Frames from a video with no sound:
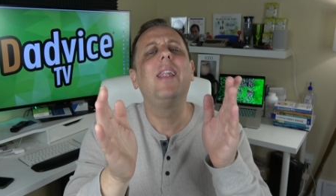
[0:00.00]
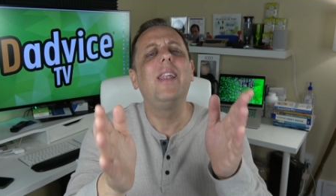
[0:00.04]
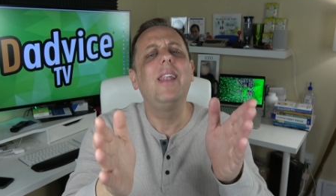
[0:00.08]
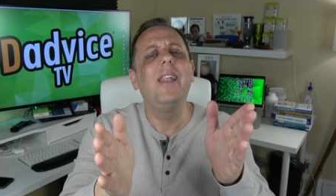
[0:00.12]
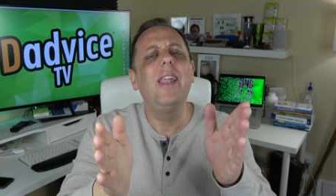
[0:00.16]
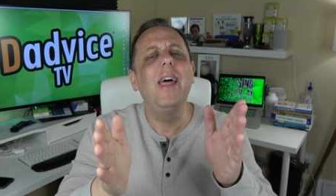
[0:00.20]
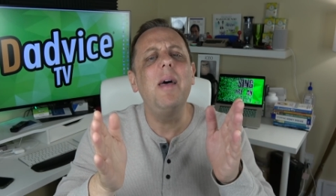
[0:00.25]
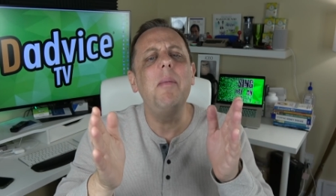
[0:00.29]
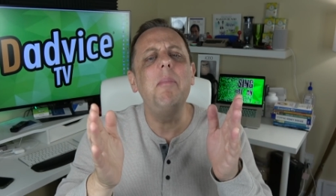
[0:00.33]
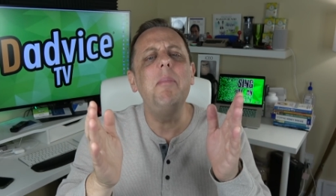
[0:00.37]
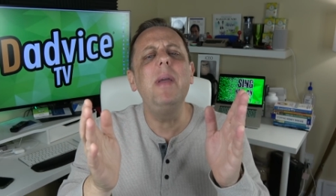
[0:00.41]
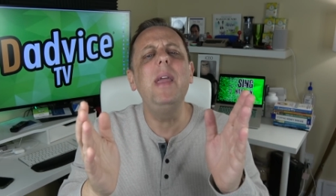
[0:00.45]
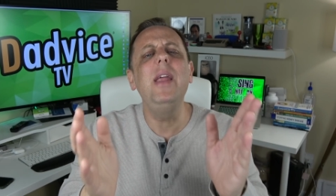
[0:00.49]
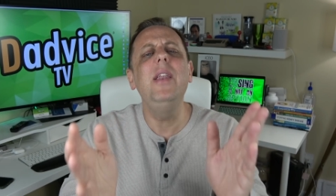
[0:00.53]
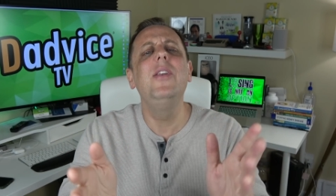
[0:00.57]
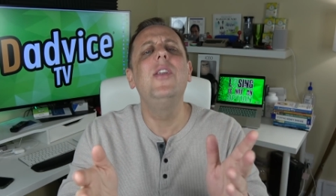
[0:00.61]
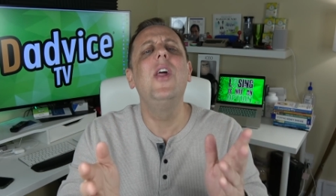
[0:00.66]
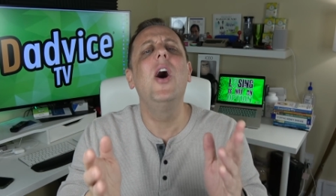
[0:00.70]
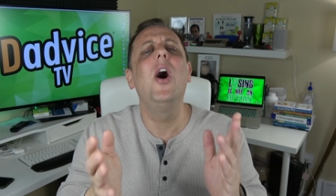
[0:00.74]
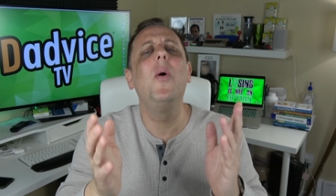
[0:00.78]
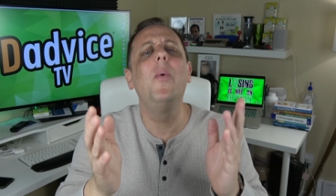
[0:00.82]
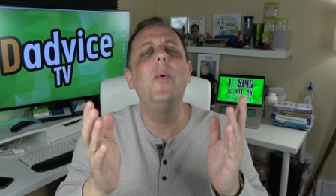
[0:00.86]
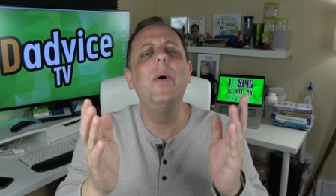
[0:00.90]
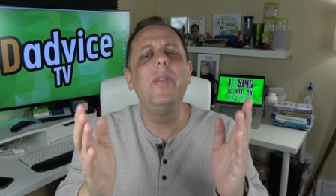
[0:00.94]
Let me
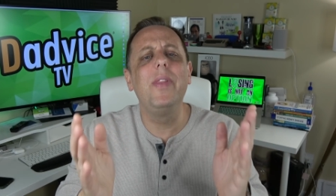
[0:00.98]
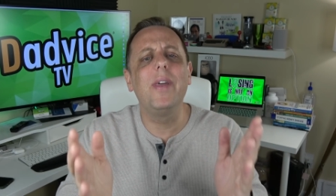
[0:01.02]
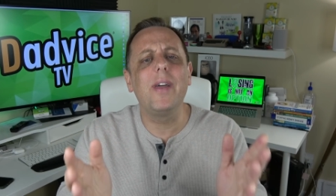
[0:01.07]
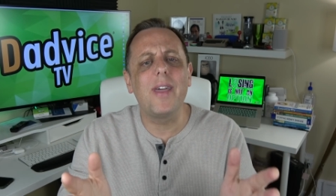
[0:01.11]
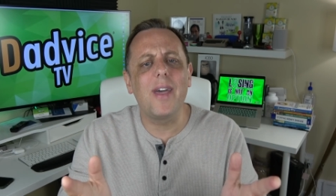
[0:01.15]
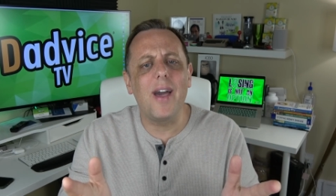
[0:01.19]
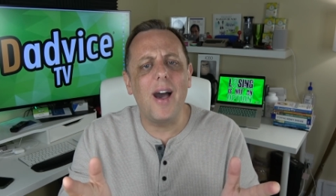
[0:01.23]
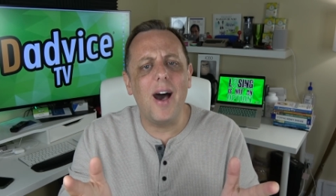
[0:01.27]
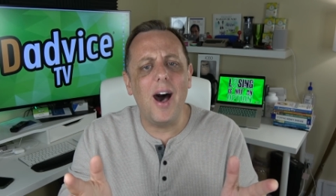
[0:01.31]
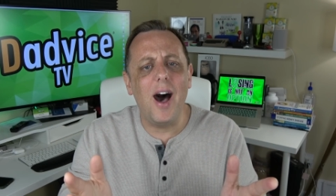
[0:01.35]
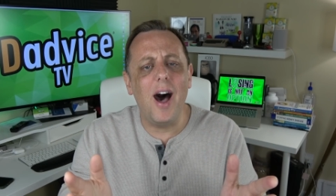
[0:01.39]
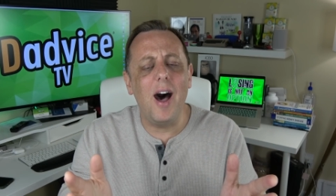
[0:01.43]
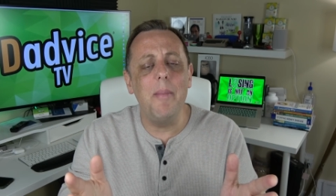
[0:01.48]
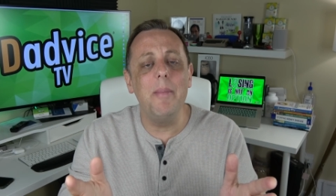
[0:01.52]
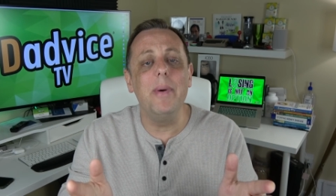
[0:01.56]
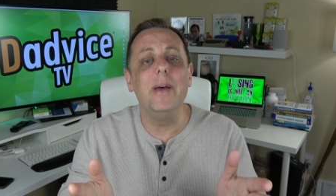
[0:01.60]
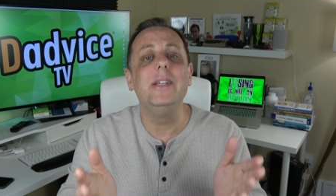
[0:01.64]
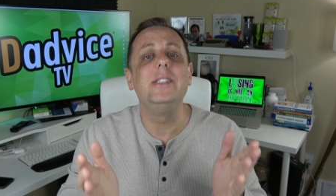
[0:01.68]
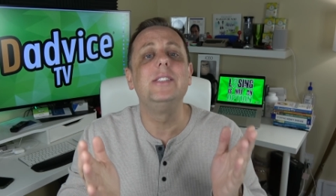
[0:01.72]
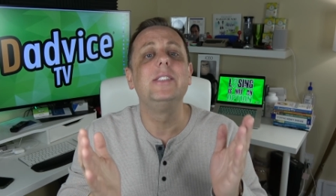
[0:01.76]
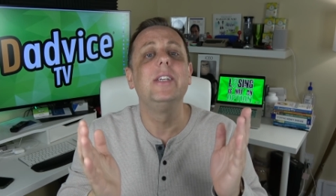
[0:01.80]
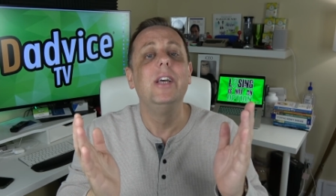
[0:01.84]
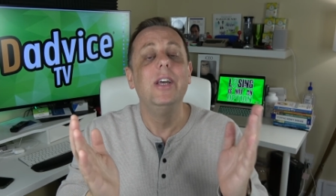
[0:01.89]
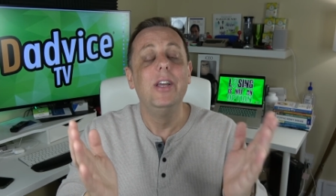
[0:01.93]
know in the
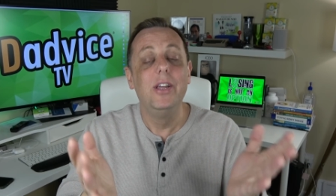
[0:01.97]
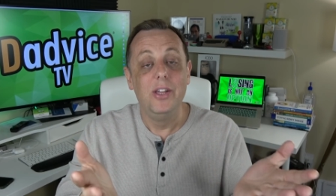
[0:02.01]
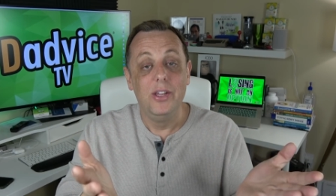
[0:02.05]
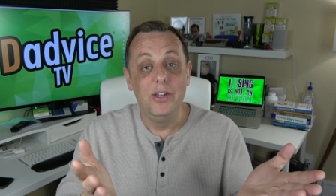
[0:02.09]
comments.